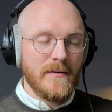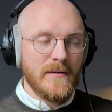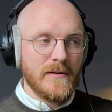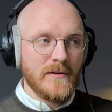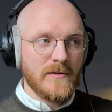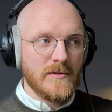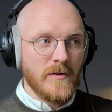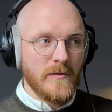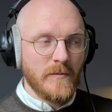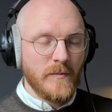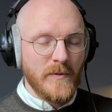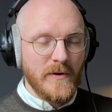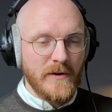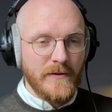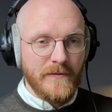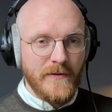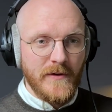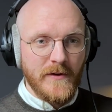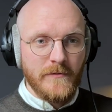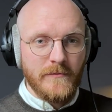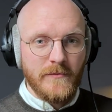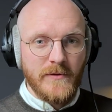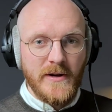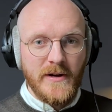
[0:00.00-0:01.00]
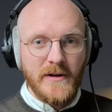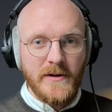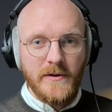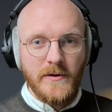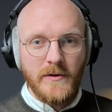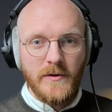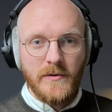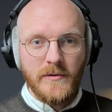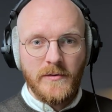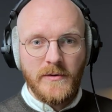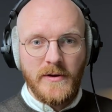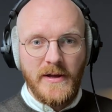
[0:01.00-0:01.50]
software-defined
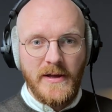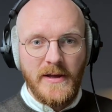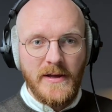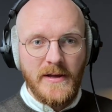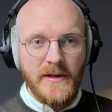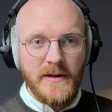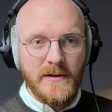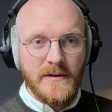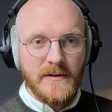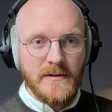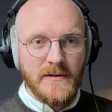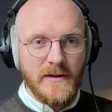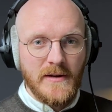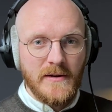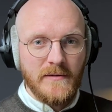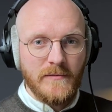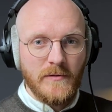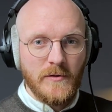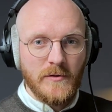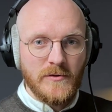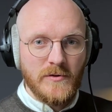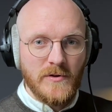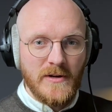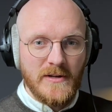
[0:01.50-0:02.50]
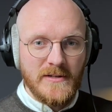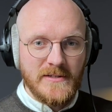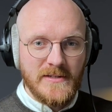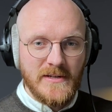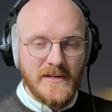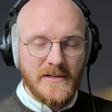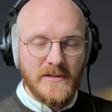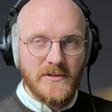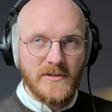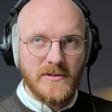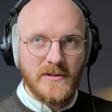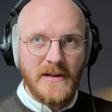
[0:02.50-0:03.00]
radio and
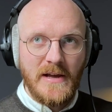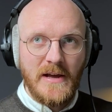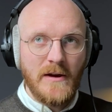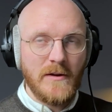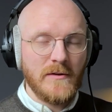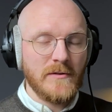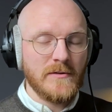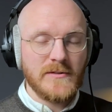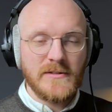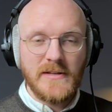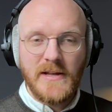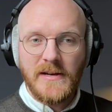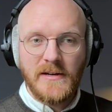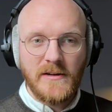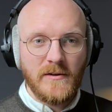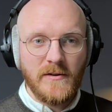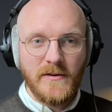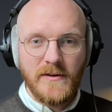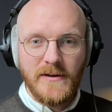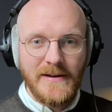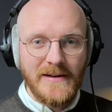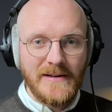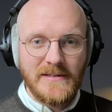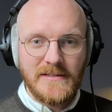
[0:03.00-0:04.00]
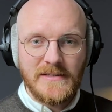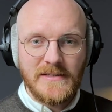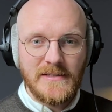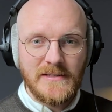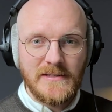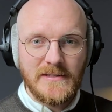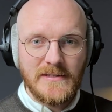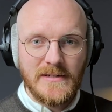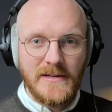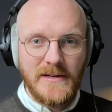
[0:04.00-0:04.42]
virtualization? How is that connected?